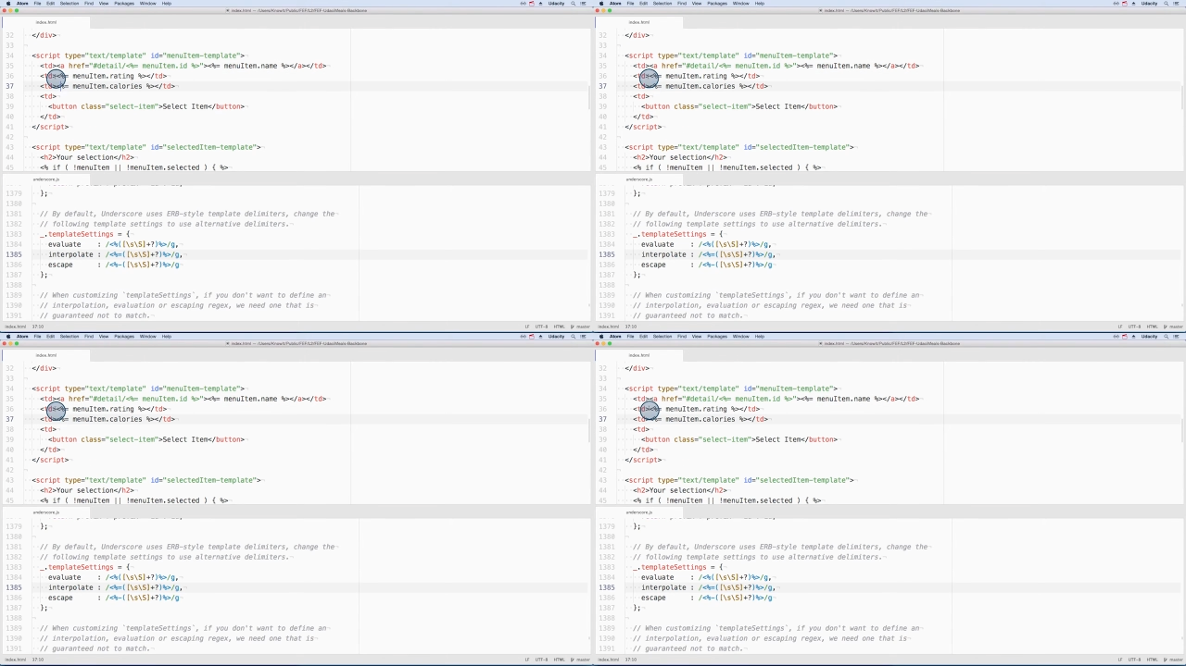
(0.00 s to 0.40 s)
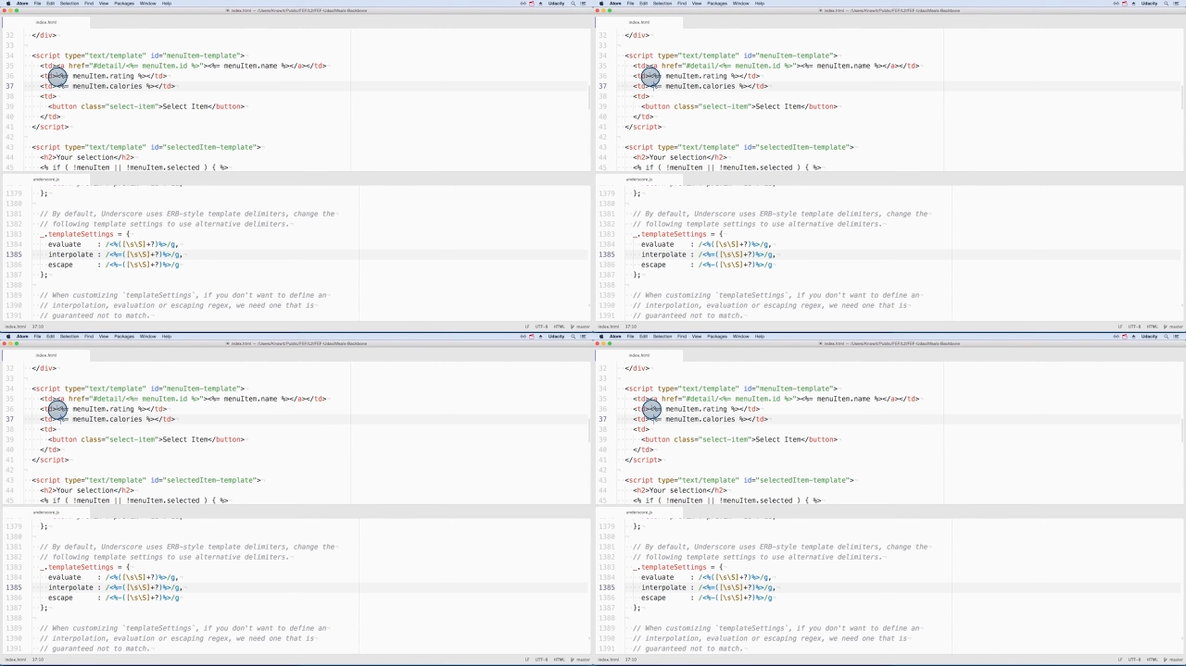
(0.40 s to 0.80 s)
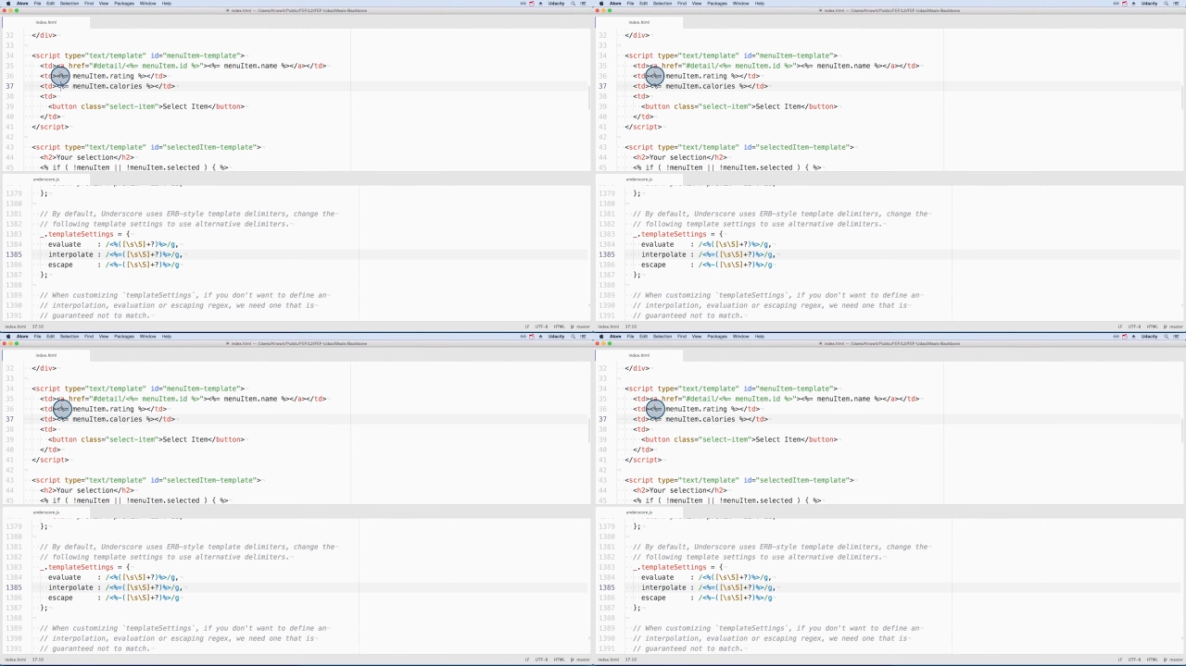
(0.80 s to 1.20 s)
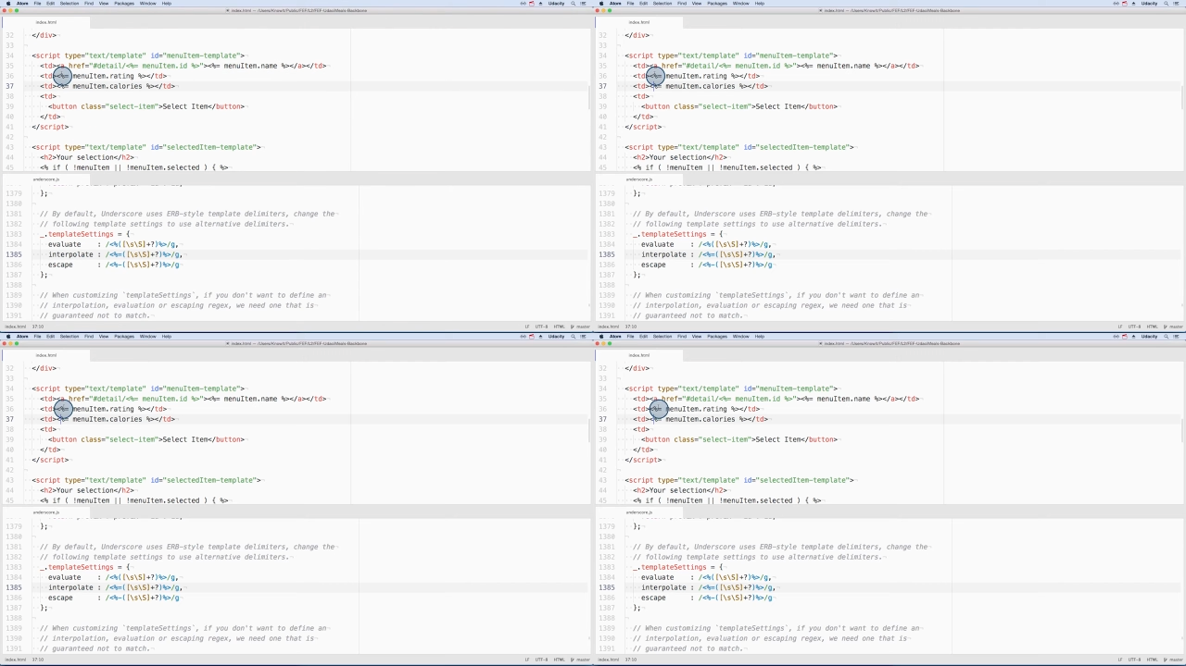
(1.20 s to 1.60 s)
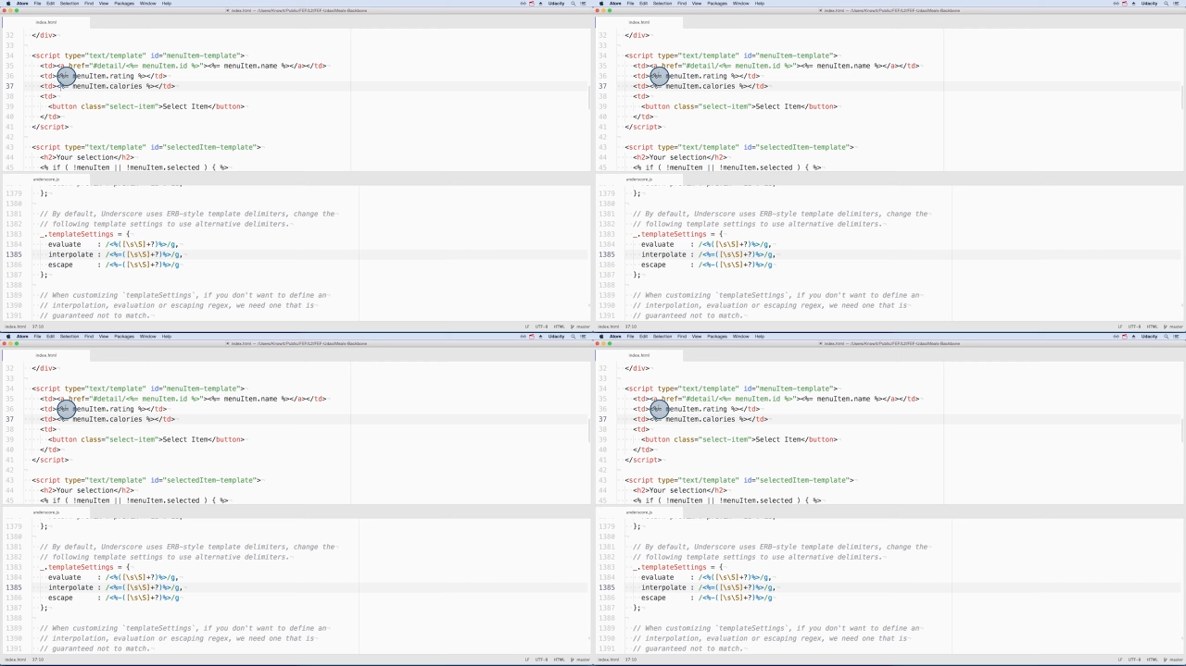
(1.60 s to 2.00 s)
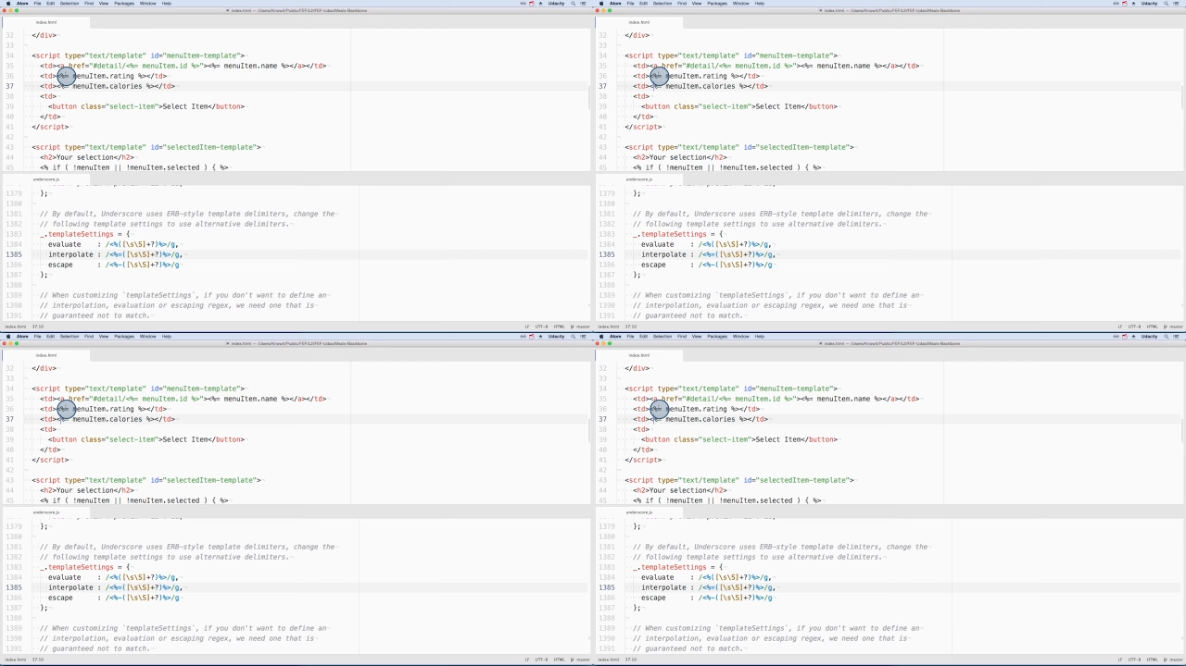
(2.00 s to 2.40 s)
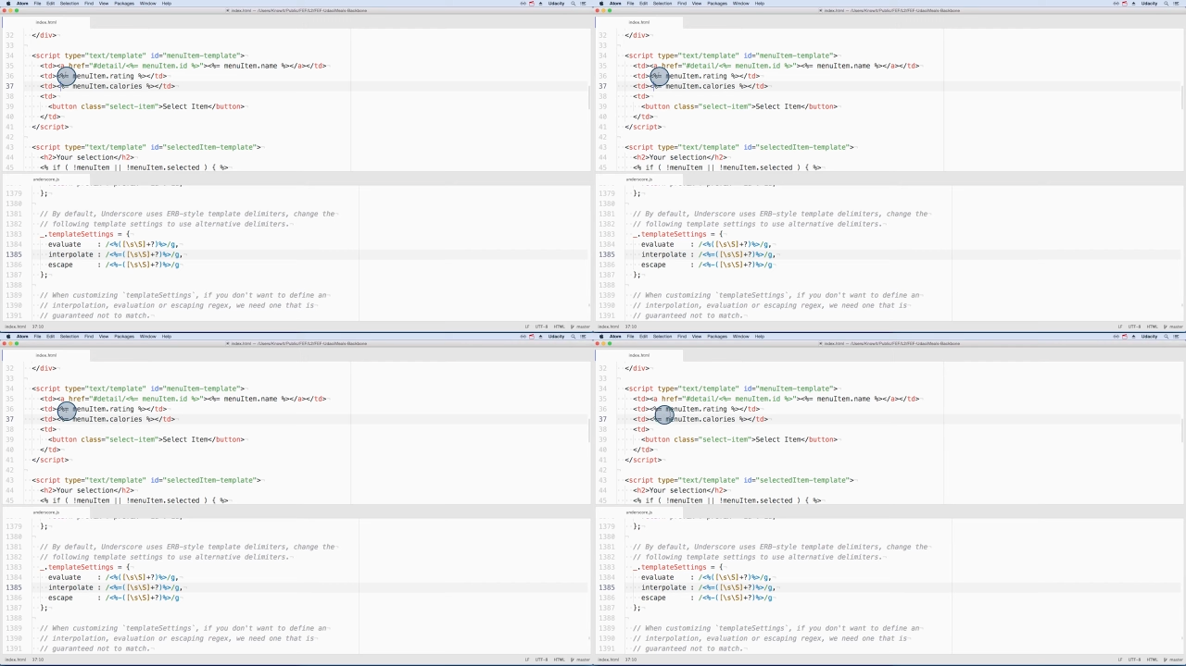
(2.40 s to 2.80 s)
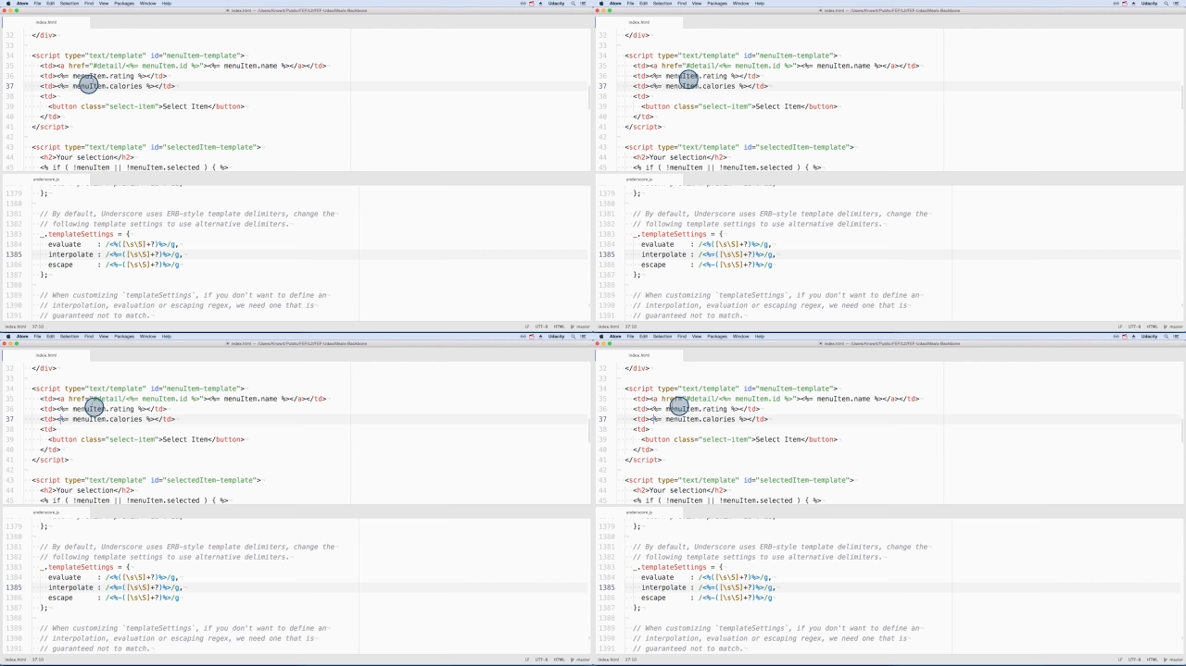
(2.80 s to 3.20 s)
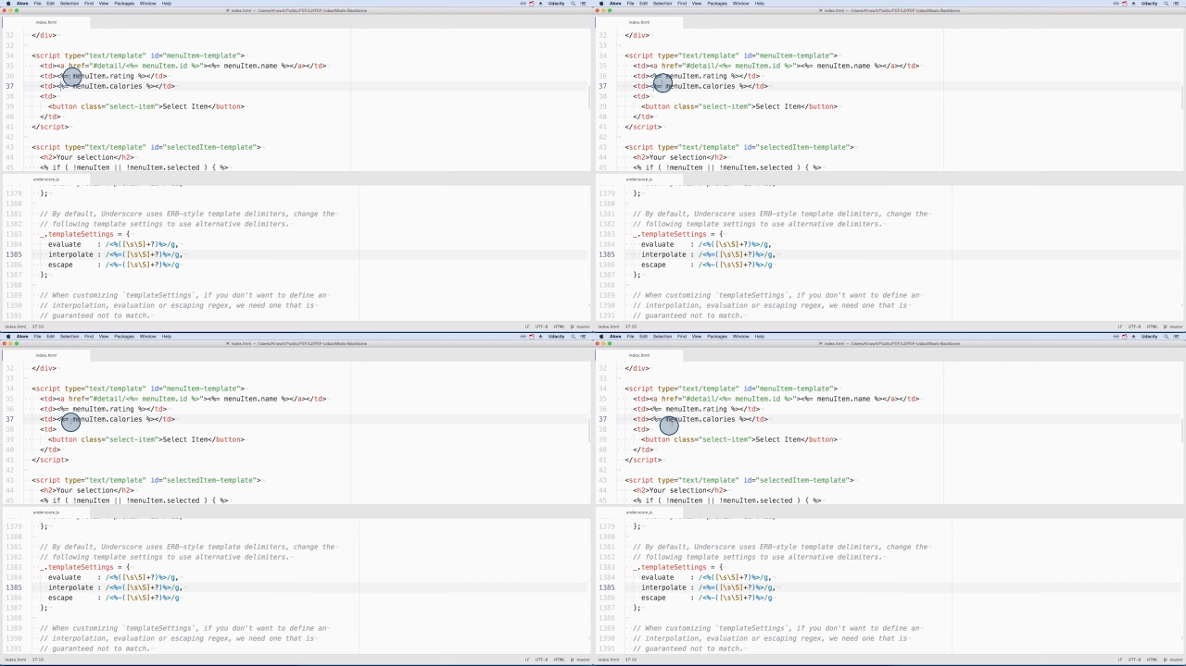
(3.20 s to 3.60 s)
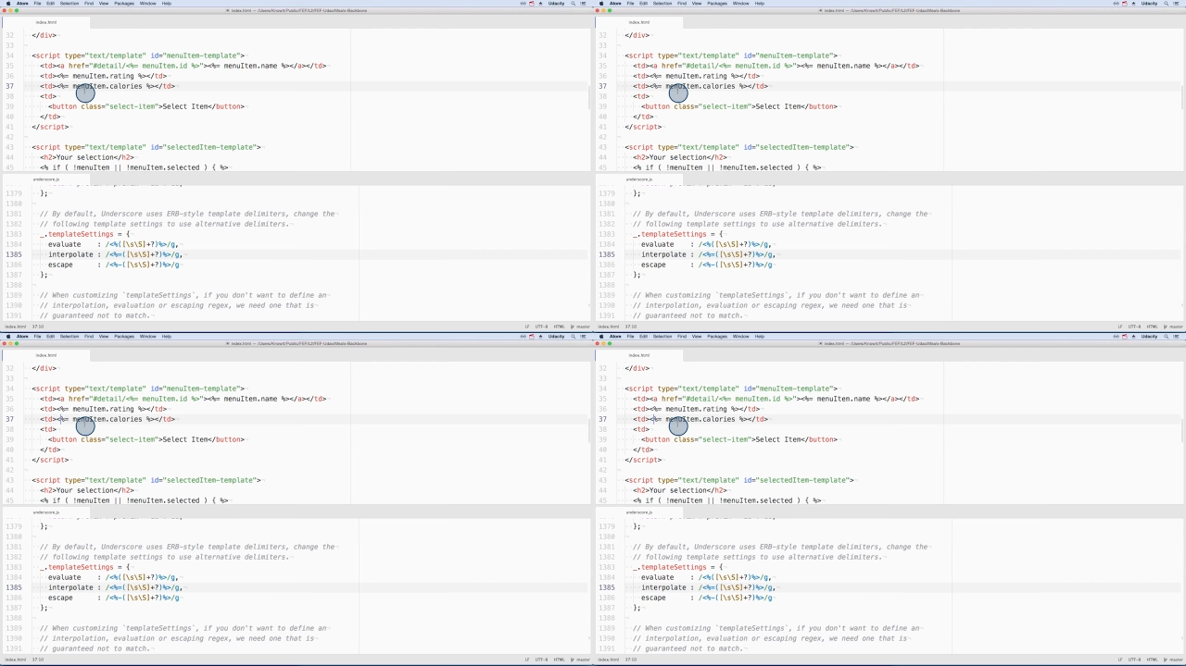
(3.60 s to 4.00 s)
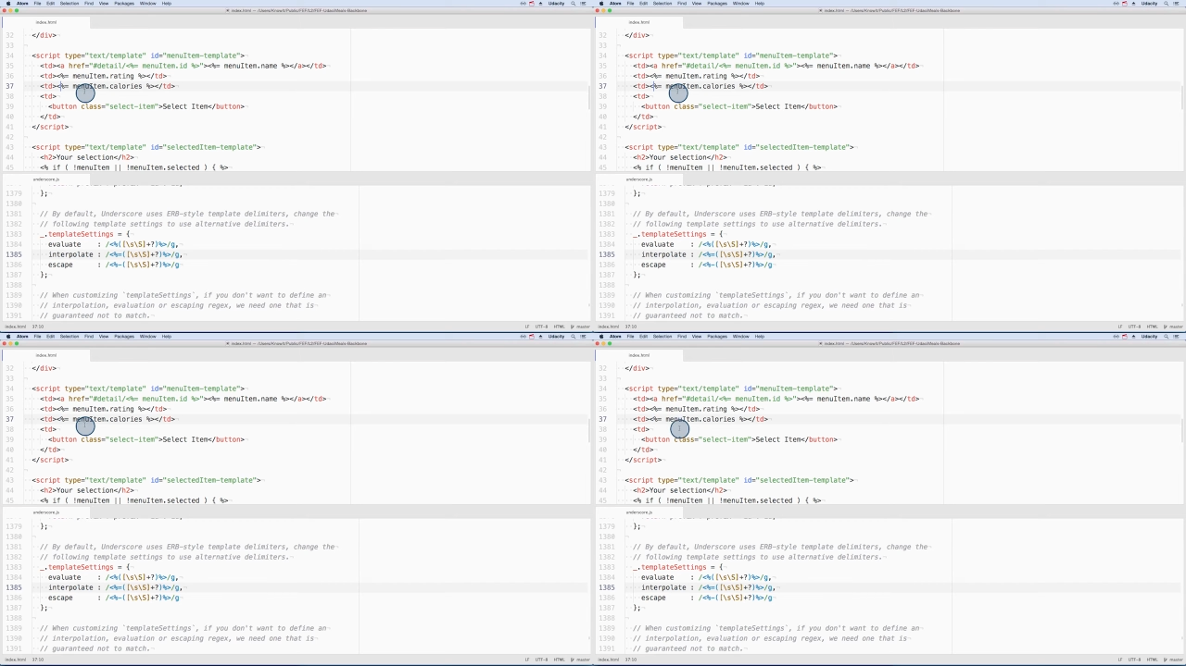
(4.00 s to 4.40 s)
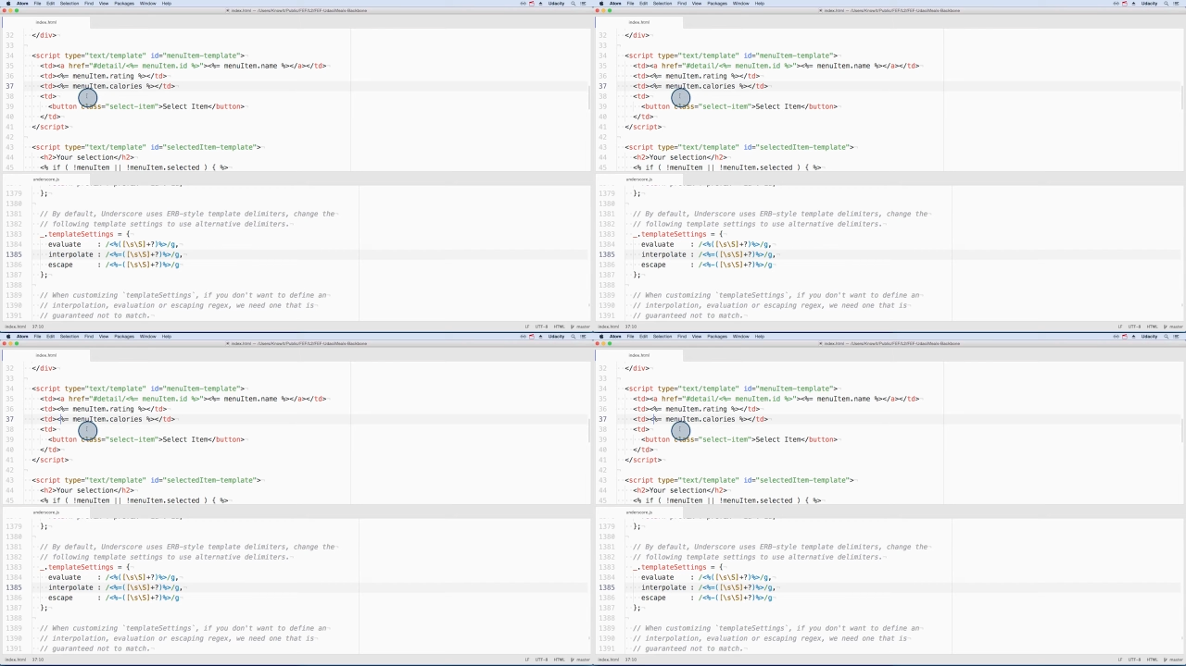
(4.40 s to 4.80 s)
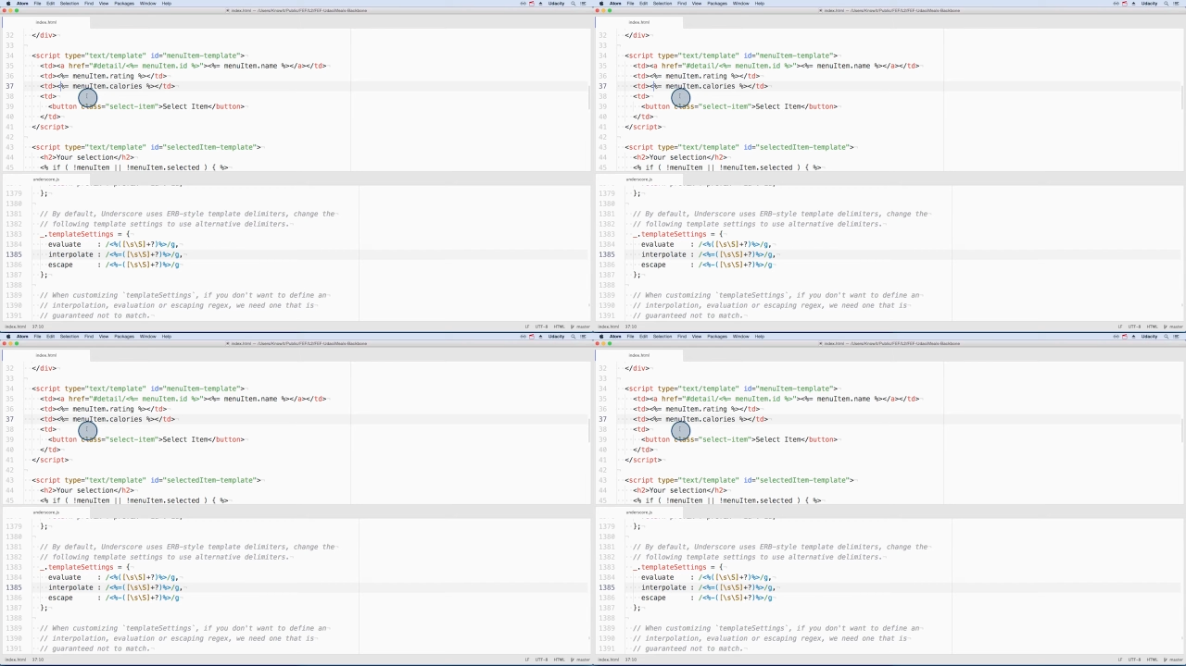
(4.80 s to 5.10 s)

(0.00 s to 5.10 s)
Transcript: No face is visible, so there are no lips to read.